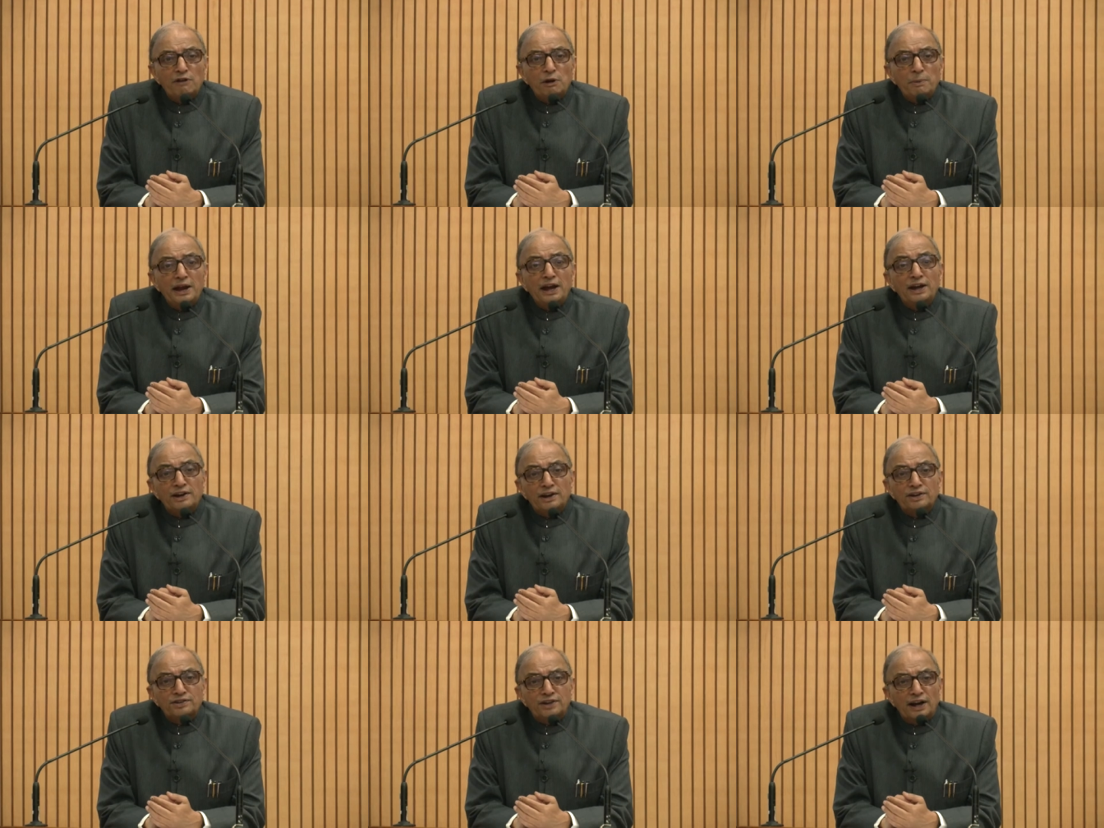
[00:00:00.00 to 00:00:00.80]
will be
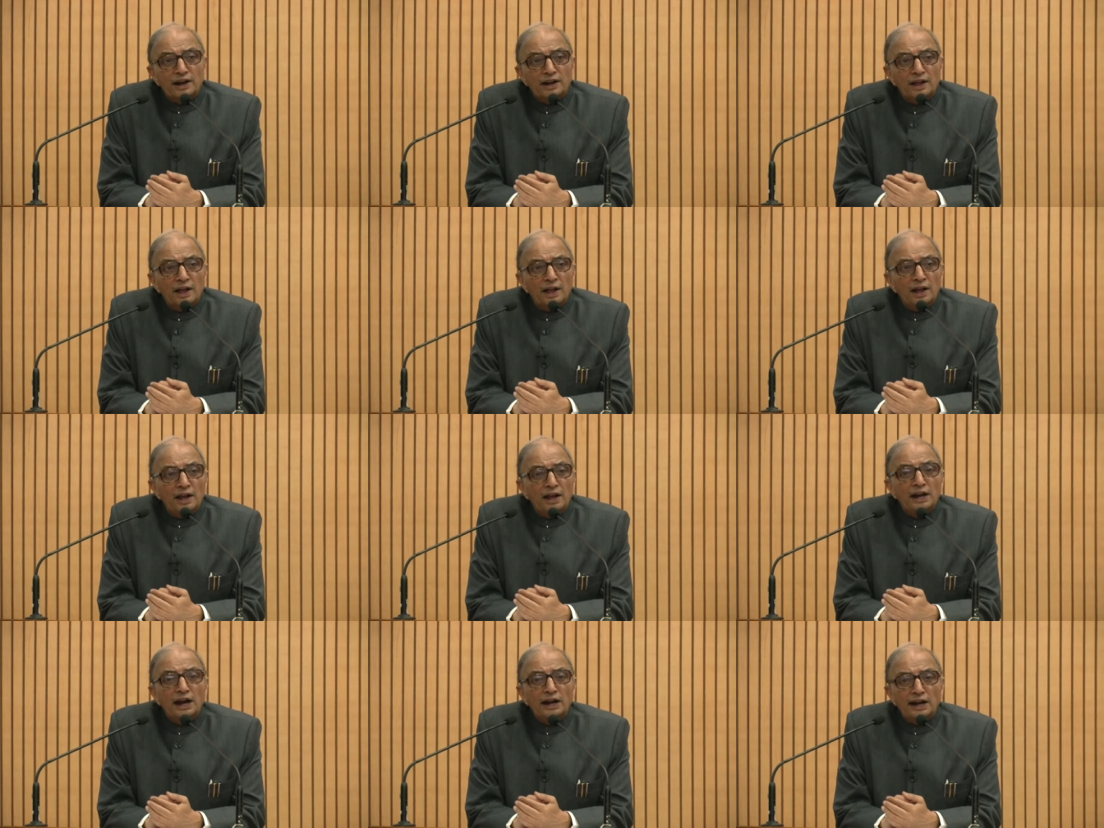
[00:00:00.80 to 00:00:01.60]
interested
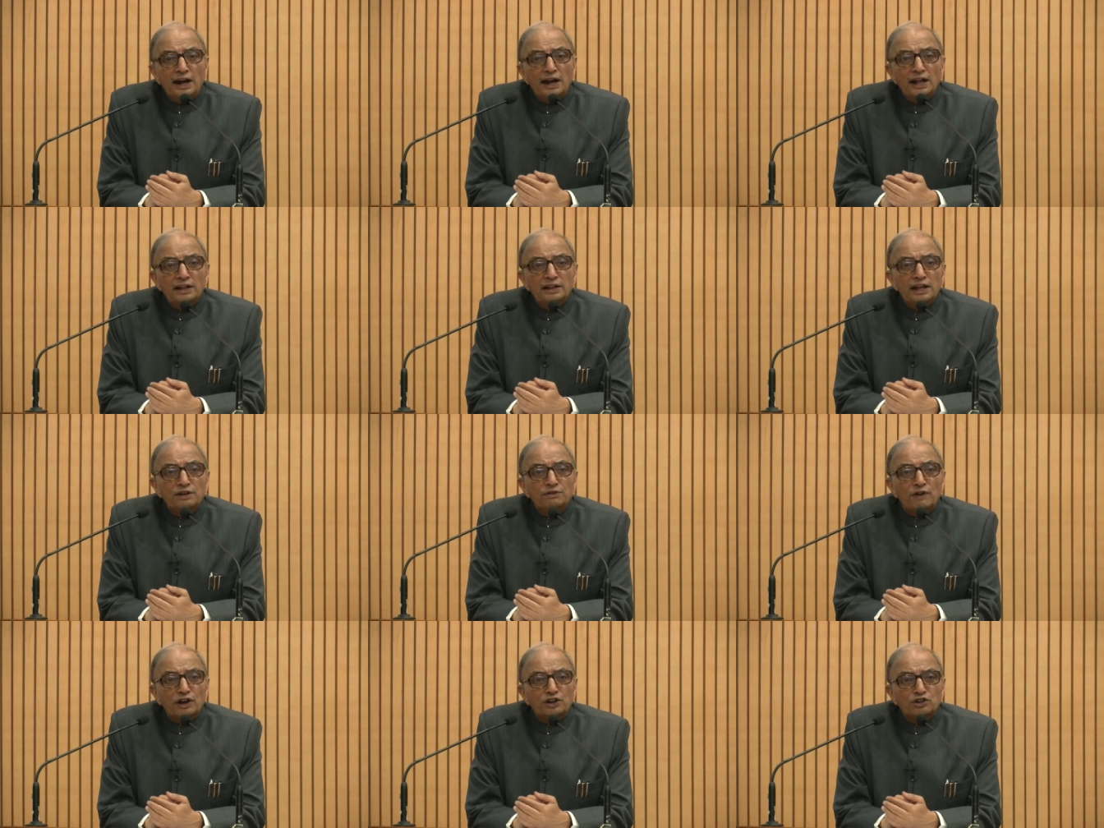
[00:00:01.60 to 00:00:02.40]
in attending
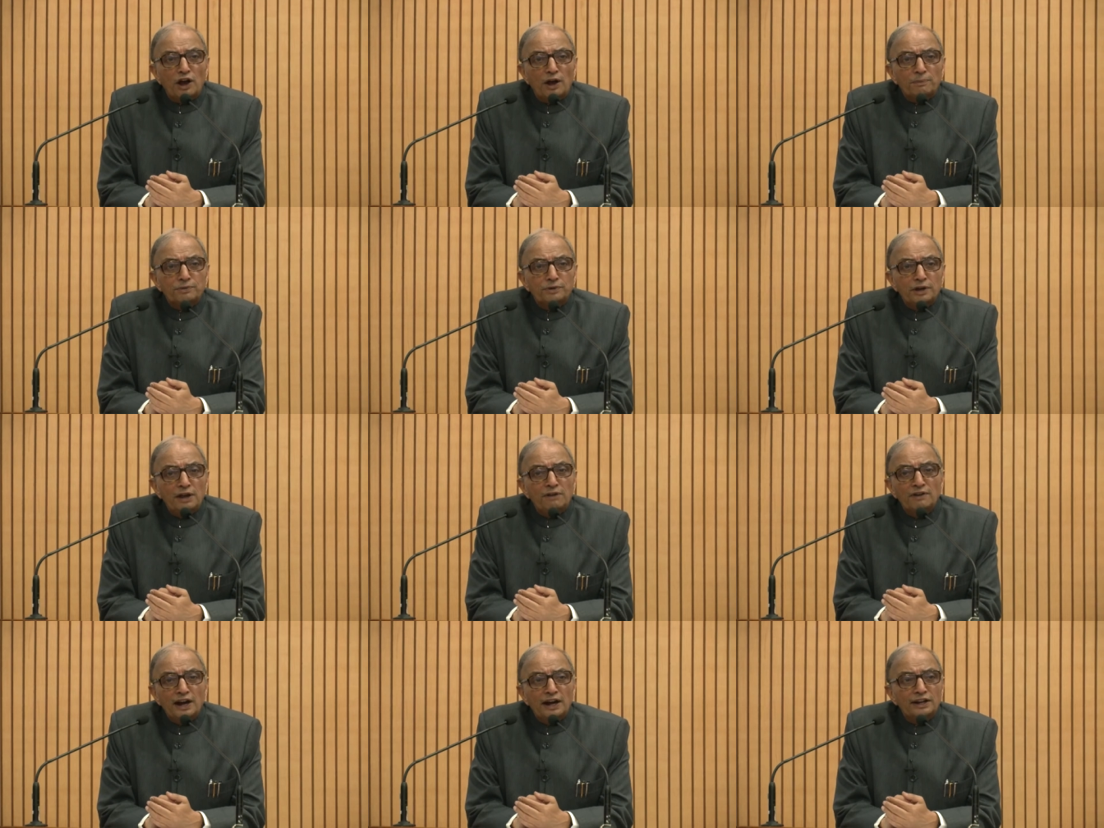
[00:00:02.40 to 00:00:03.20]
these workshops
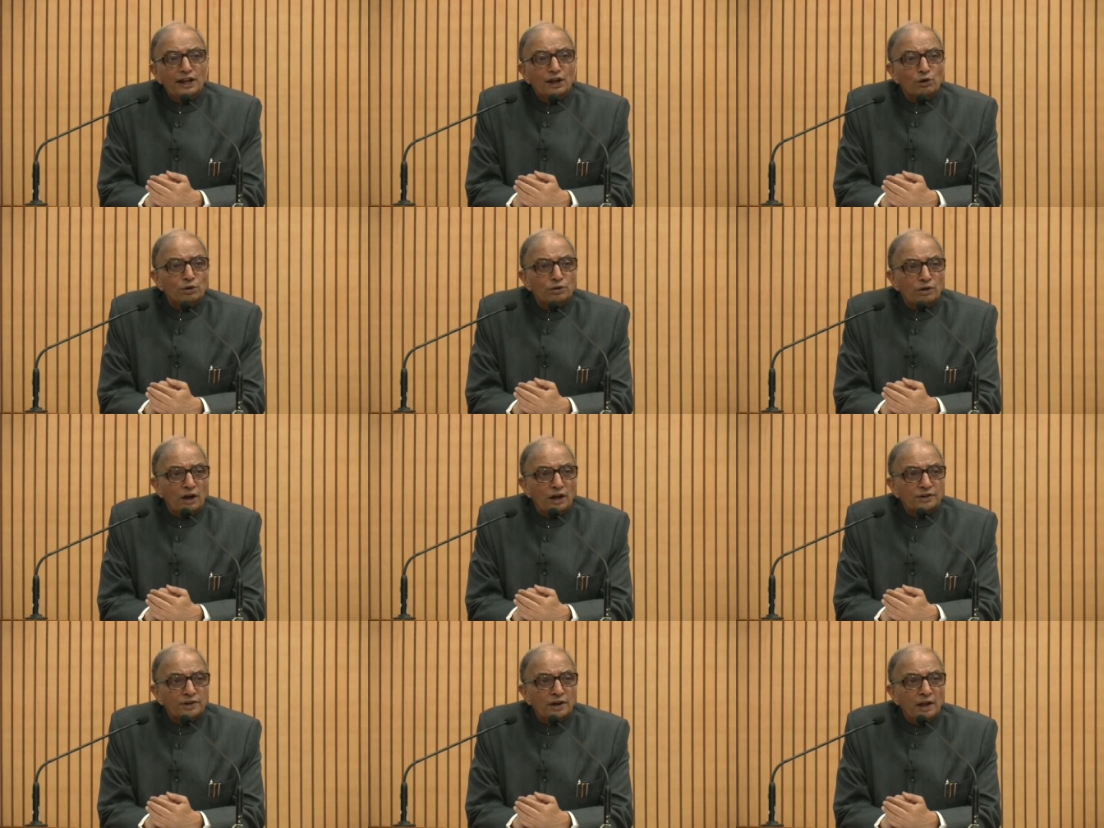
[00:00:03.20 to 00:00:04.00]
even at their own
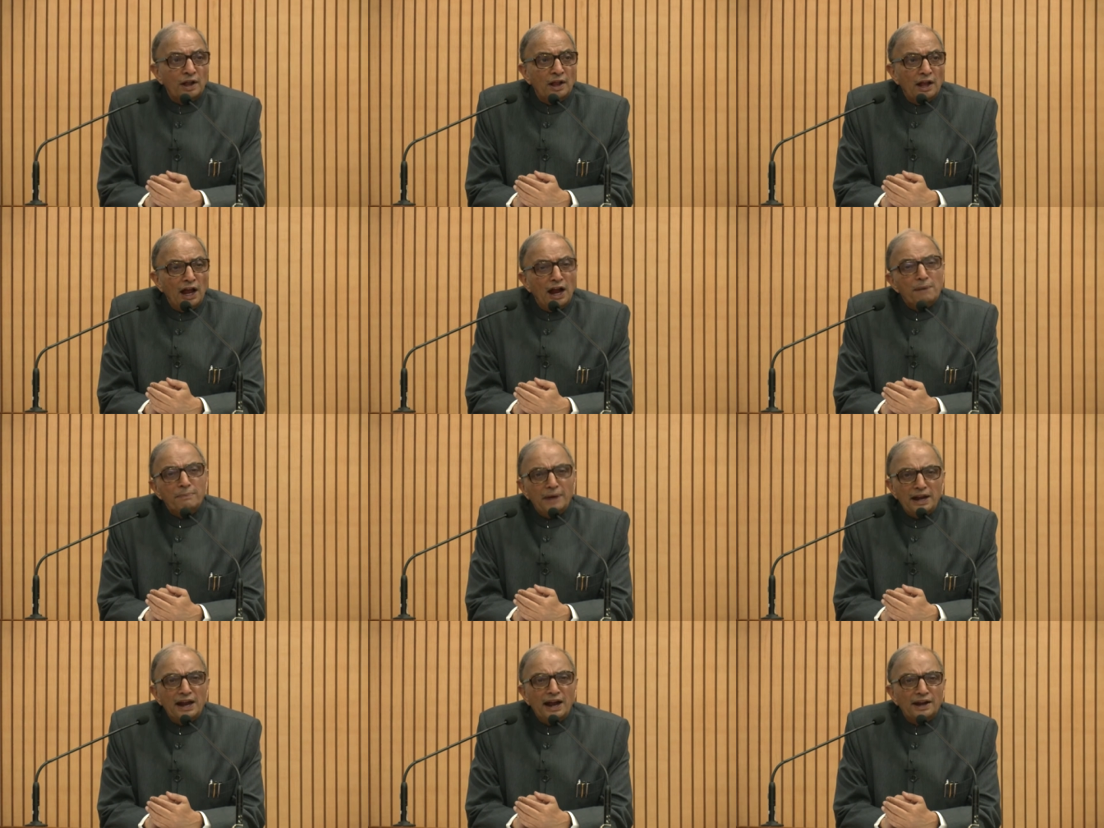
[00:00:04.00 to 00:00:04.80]
cost. And
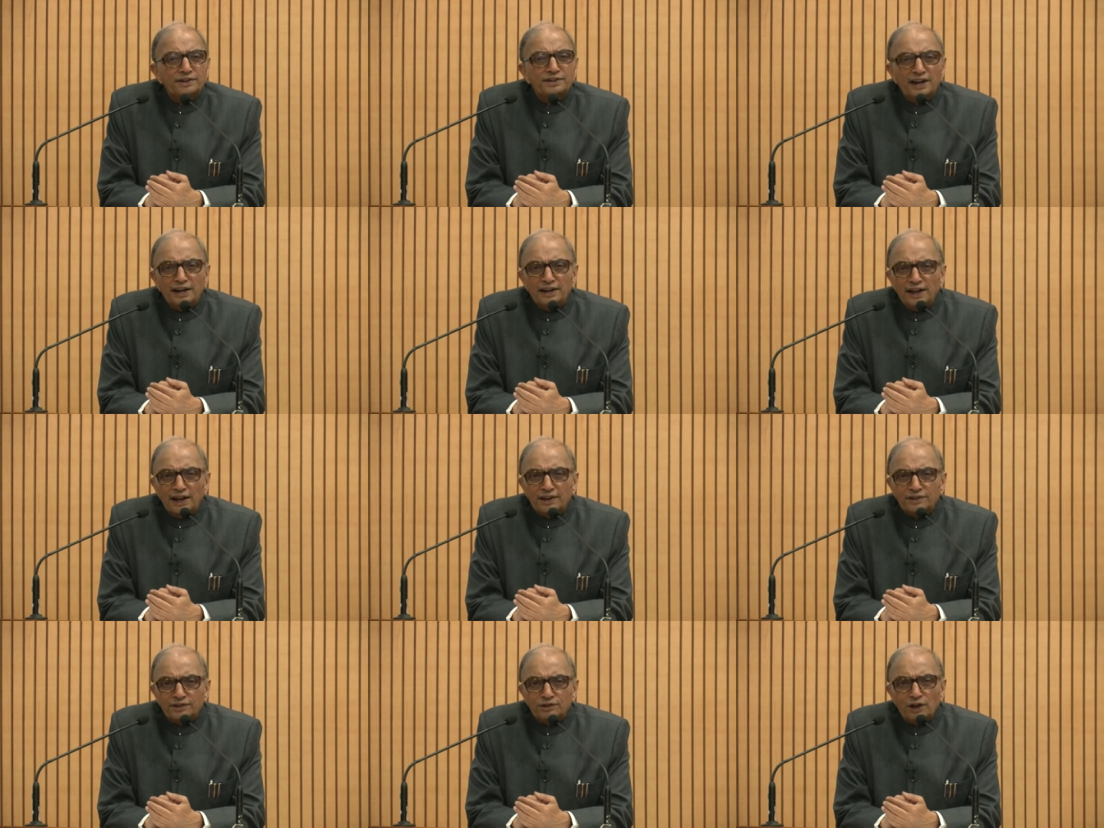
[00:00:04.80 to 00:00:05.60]
many had said
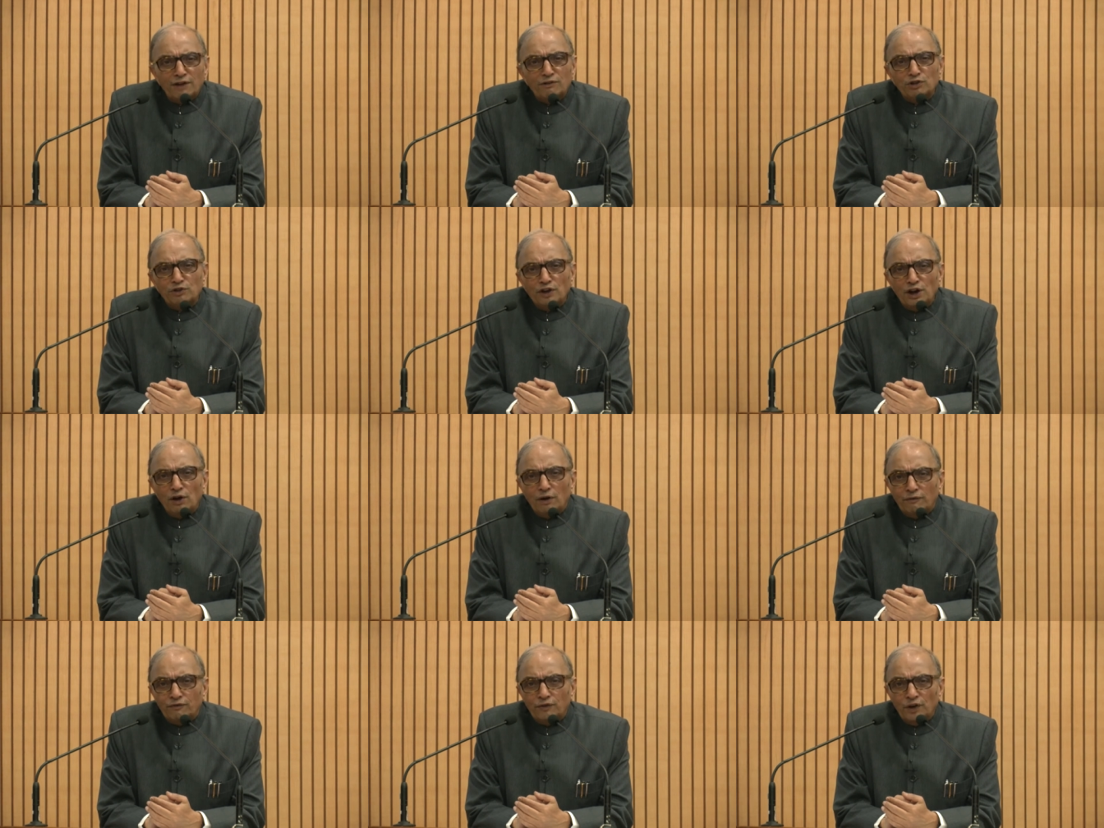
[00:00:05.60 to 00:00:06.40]
yes, so I was very
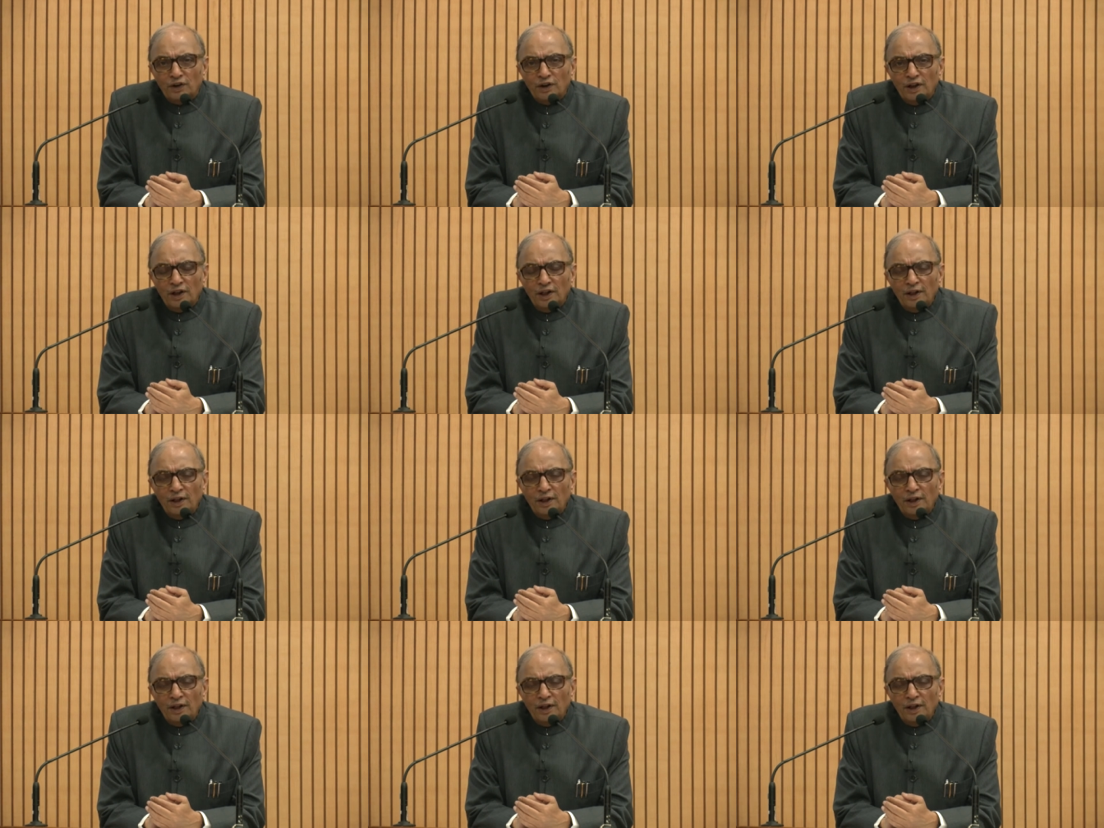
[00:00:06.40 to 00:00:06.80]
hopeful.